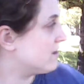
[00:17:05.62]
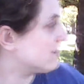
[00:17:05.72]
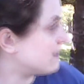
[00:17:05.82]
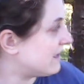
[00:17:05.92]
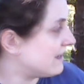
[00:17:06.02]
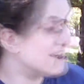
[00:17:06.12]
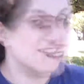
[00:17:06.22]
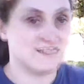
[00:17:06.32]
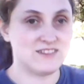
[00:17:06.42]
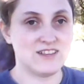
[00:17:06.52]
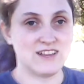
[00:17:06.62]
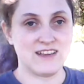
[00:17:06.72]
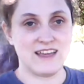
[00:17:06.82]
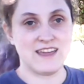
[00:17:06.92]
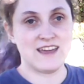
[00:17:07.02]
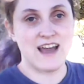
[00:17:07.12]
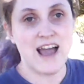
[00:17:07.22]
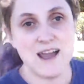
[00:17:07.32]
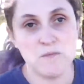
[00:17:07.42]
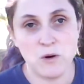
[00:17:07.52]
that it doesn't look like
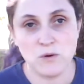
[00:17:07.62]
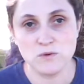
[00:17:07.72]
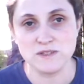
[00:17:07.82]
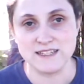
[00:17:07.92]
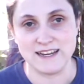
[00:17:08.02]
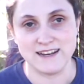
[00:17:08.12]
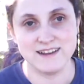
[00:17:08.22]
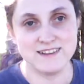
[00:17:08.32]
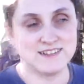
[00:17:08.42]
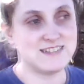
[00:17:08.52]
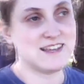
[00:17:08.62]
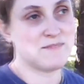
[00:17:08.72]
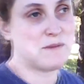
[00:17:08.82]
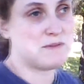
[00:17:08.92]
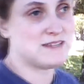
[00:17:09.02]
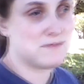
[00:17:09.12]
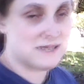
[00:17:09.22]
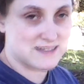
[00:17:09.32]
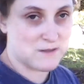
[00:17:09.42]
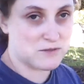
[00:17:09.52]
I'm holding it. It looks like maybe
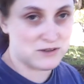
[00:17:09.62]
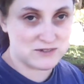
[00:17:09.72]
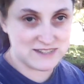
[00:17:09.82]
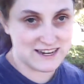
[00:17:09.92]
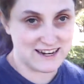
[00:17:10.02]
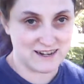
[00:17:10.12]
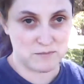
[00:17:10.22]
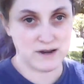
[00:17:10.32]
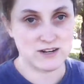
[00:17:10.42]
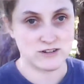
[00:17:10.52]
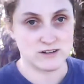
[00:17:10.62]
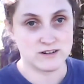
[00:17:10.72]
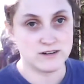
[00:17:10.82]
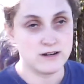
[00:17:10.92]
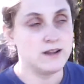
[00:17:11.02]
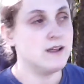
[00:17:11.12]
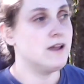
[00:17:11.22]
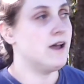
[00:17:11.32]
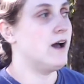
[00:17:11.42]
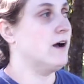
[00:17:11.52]
somebody's up close taking a picture.
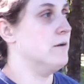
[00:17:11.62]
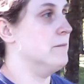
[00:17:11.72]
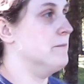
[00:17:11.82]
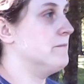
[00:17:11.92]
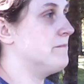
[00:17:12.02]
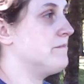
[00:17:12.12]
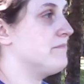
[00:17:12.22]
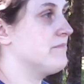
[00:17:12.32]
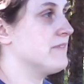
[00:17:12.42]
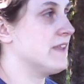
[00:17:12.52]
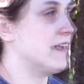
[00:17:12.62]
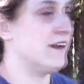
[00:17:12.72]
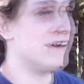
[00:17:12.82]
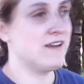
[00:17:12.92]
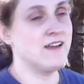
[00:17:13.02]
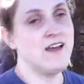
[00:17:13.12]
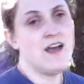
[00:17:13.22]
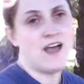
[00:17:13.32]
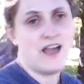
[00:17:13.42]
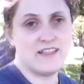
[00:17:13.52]
Um, and
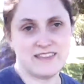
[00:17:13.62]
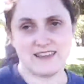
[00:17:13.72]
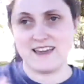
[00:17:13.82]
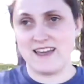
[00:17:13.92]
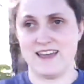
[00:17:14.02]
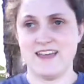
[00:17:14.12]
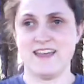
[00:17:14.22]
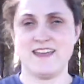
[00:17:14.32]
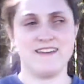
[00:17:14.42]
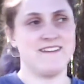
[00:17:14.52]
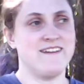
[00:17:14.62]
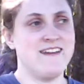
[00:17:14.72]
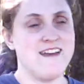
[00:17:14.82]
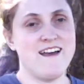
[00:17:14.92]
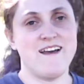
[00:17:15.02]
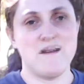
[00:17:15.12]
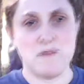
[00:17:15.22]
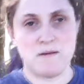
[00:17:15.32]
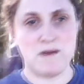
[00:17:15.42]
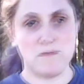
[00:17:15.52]
I think
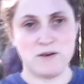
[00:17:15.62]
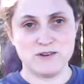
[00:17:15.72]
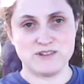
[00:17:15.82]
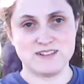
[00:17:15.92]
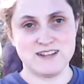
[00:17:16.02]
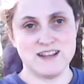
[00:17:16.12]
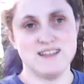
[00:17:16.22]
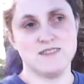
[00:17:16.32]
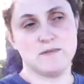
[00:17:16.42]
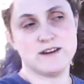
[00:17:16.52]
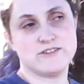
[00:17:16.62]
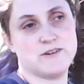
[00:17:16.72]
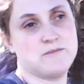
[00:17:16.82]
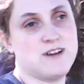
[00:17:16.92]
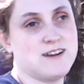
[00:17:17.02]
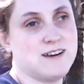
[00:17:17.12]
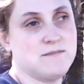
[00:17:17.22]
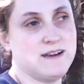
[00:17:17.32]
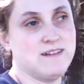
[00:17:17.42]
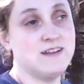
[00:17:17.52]
maybe I'll post the picture I'm talking
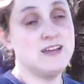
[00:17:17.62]
about.